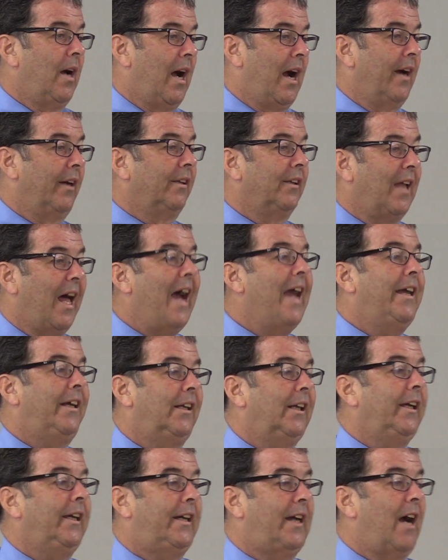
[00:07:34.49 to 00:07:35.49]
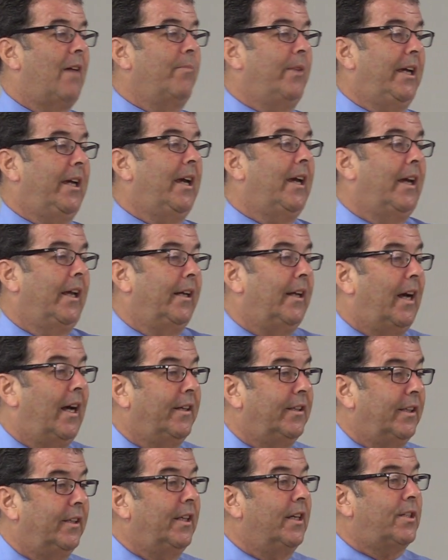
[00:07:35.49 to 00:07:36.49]
are likely coming in
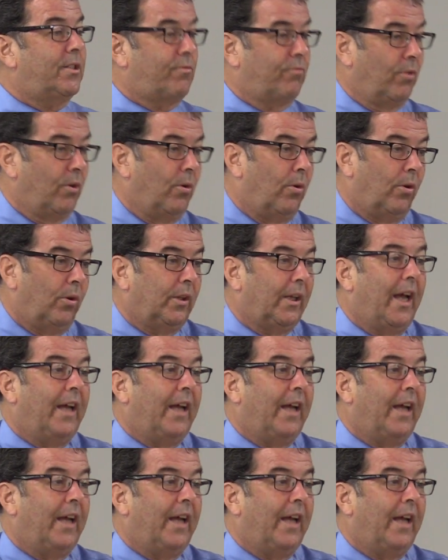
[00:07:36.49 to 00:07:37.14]
under this rule,